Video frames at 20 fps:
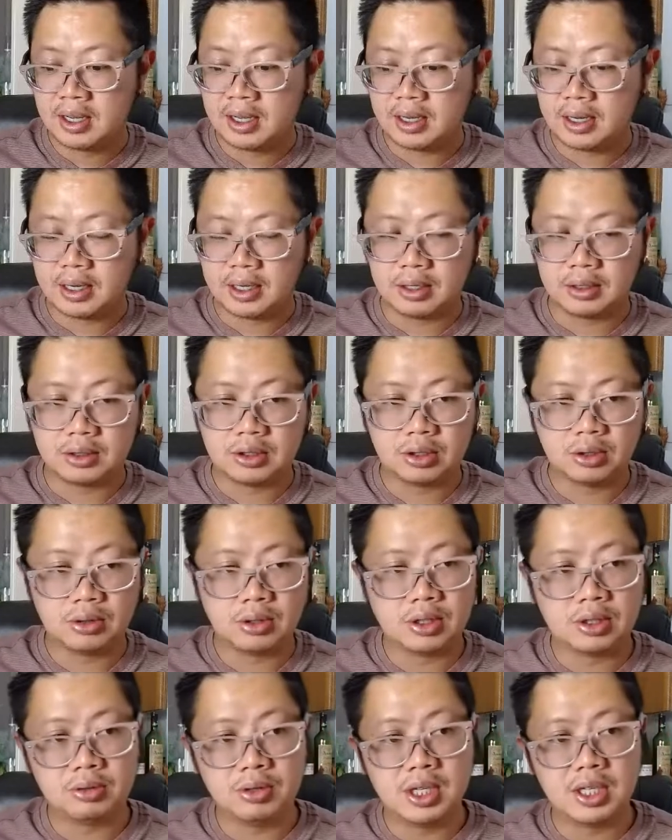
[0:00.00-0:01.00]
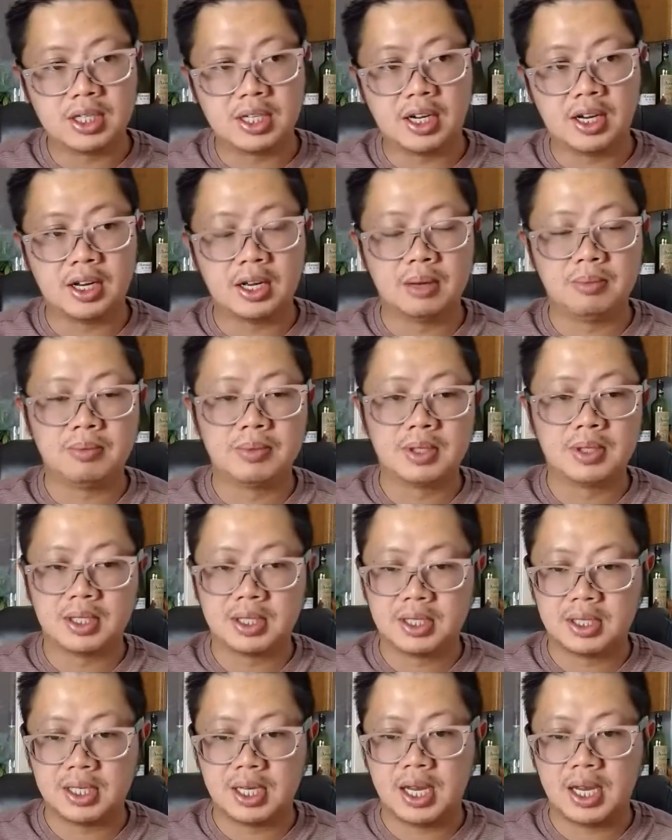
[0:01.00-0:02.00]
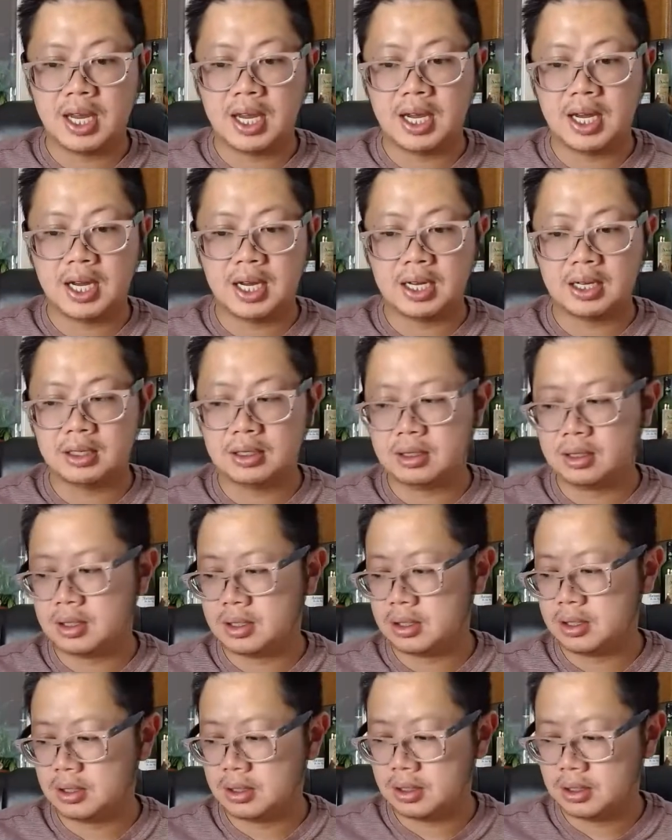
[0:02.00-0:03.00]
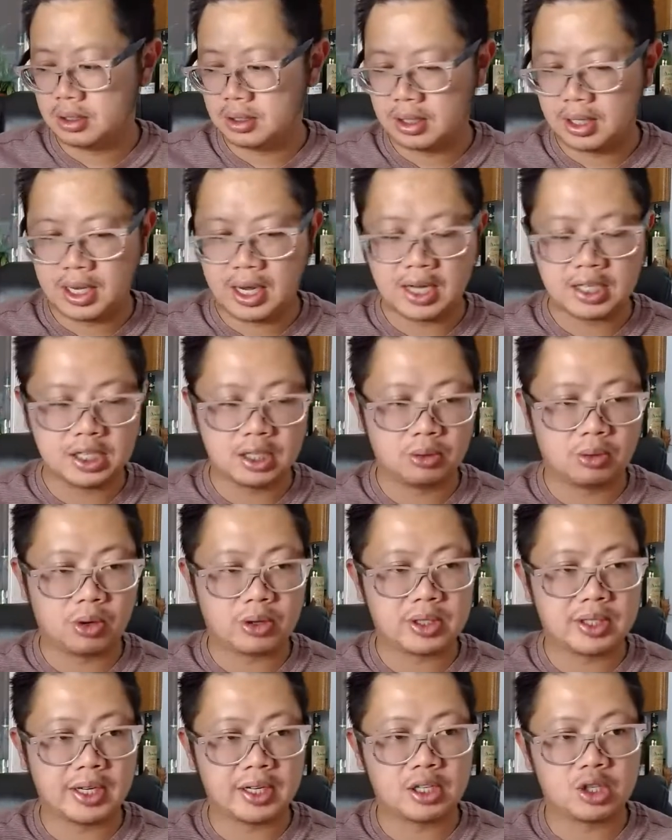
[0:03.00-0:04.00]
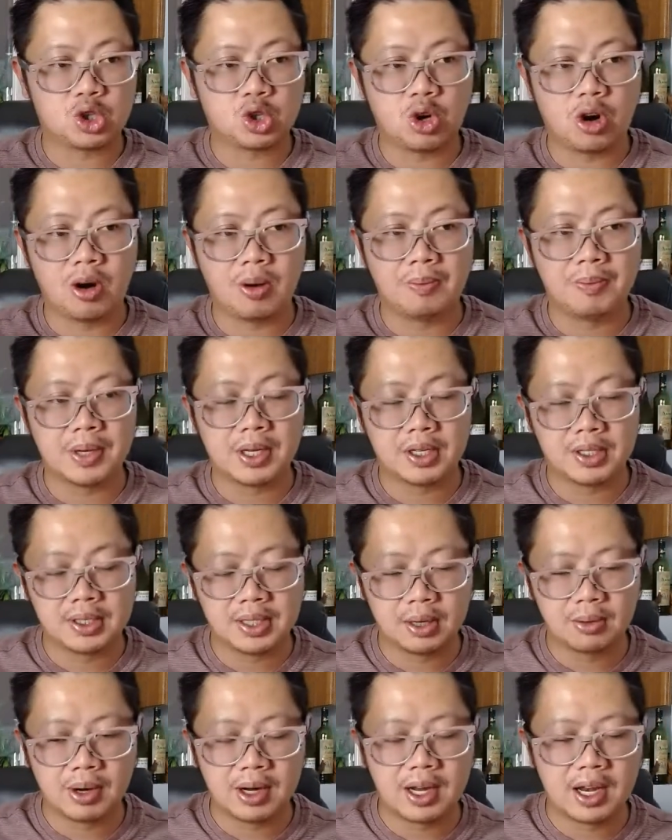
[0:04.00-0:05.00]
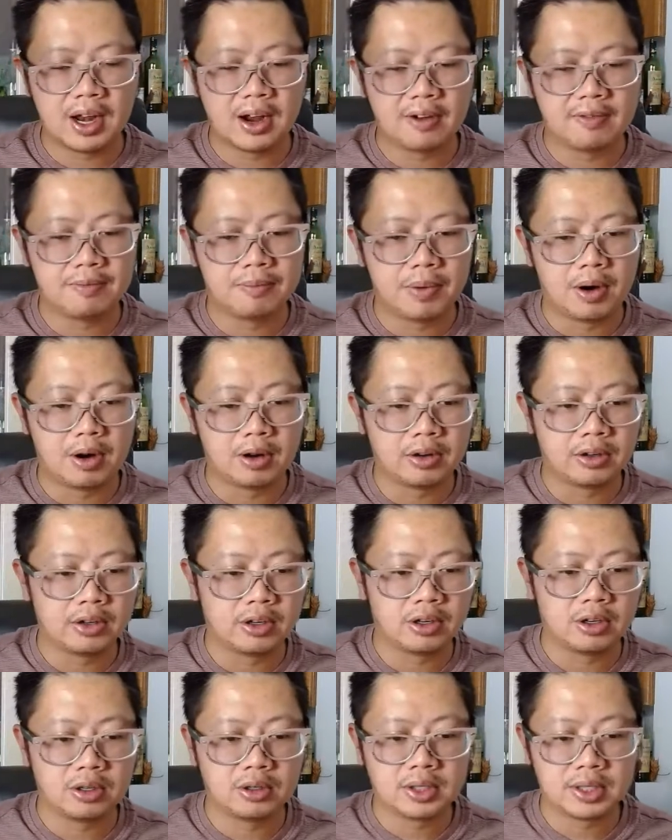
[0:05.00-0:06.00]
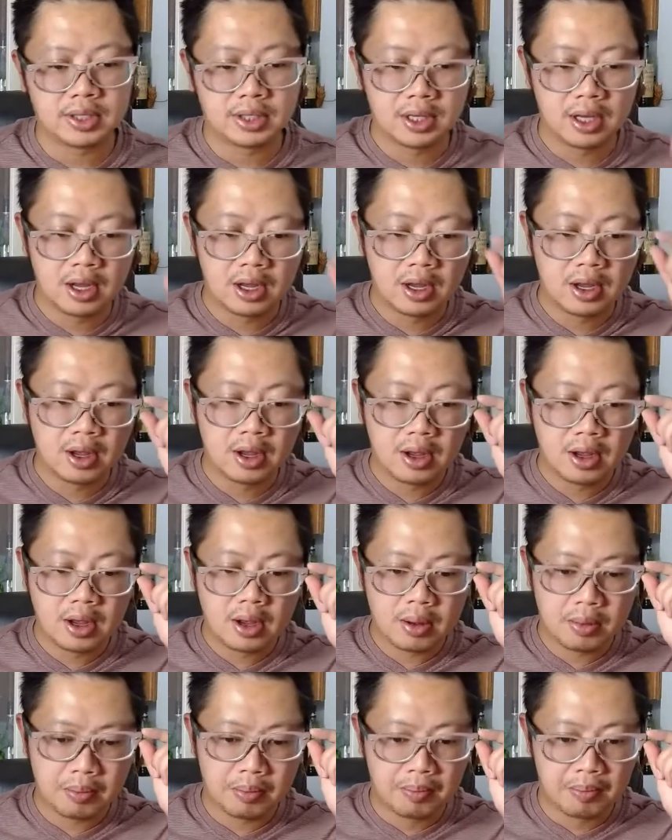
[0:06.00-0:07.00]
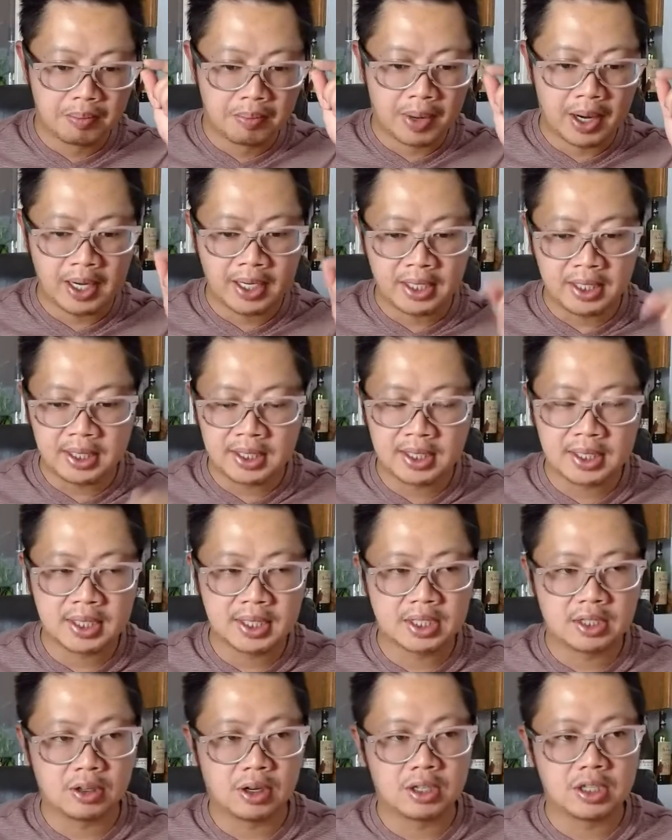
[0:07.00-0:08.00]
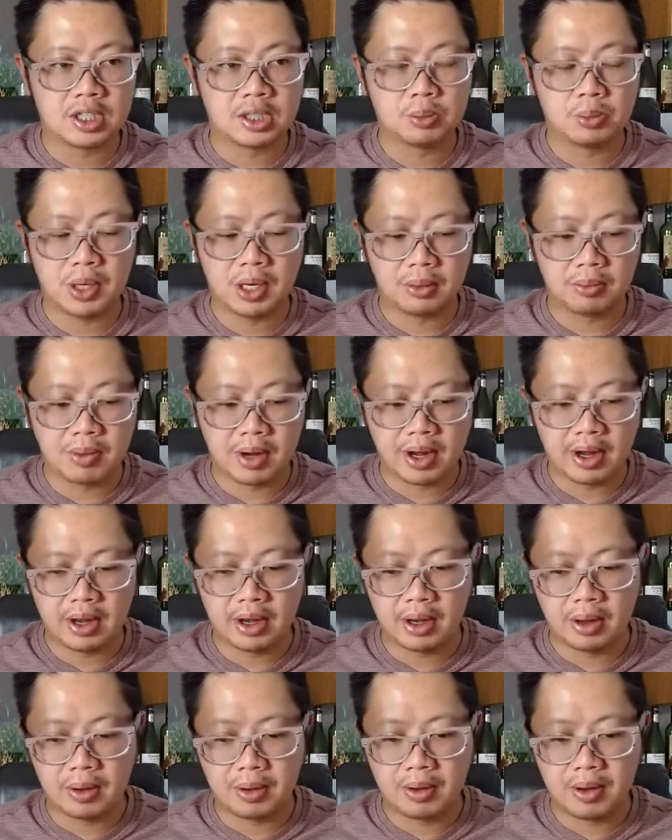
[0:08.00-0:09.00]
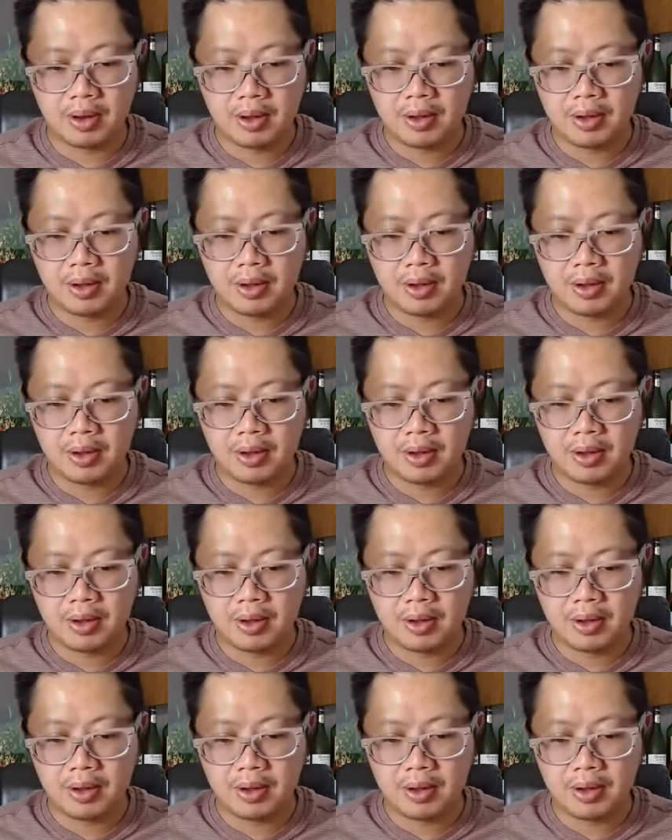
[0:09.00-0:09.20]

2 to 3 times, and it actually works like a charm because they already have monitors, mice. So I just bring my